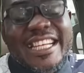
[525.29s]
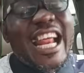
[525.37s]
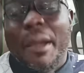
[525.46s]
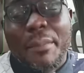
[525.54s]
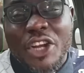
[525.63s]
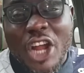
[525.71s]

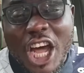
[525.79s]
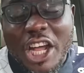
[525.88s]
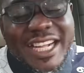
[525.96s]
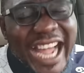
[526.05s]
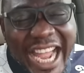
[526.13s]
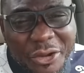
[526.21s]
There will be
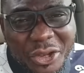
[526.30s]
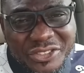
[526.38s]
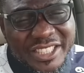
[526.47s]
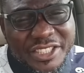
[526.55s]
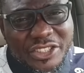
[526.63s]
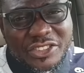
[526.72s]
no
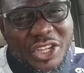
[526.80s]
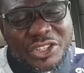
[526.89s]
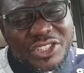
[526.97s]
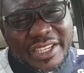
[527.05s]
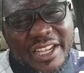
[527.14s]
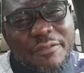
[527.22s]
chaos in this
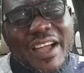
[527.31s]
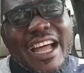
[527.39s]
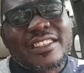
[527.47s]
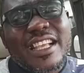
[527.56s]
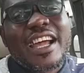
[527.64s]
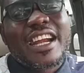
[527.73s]
country. In
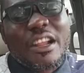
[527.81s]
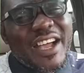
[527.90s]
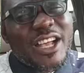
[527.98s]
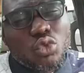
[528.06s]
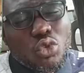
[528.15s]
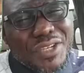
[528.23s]
fact,
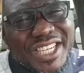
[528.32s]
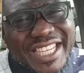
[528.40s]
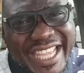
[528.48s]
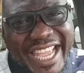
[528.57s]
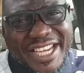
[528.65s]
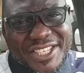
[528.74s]
reverse will be
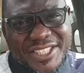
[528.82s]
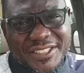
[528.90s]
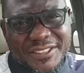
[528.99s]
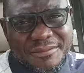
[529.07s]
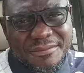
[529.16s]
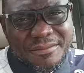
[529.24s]
the
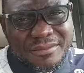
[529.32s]
case.